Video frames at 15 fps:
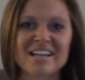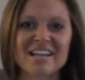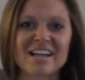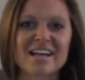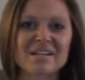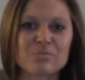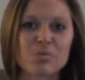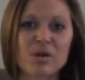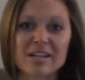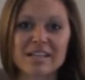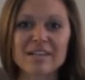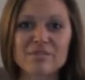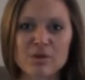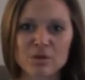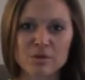I uh, want to
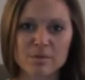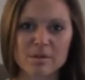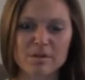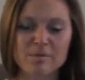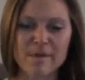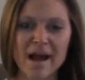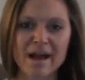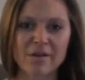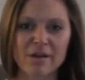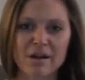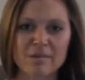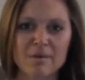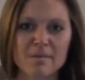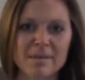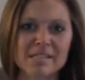give you a little bit of background
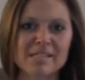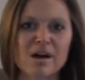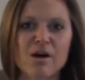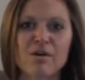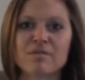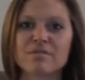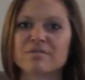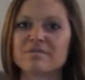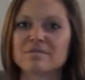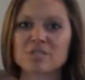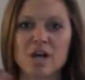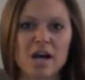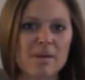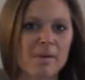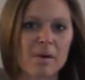about myself,
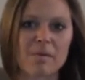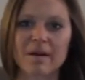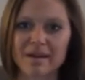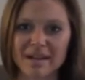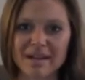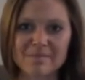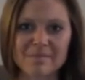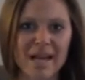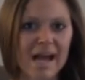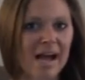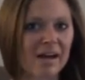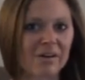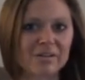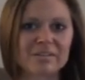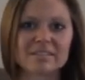talk about where I am
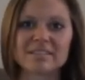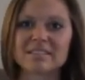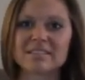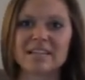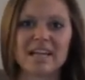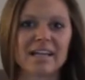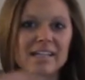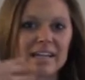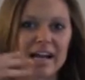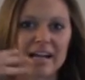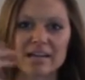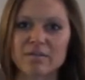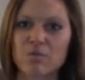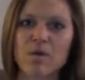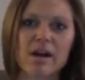now, and kind
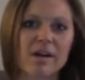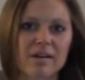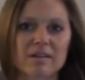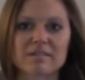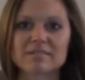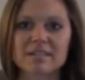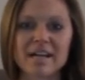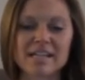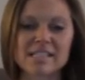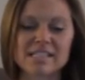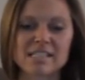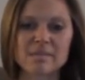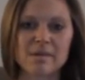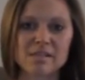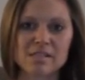of where I
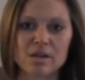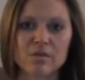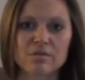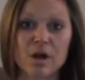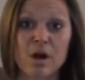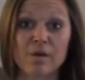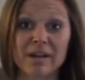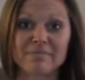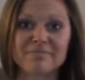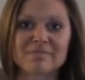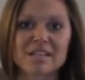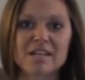see myself going.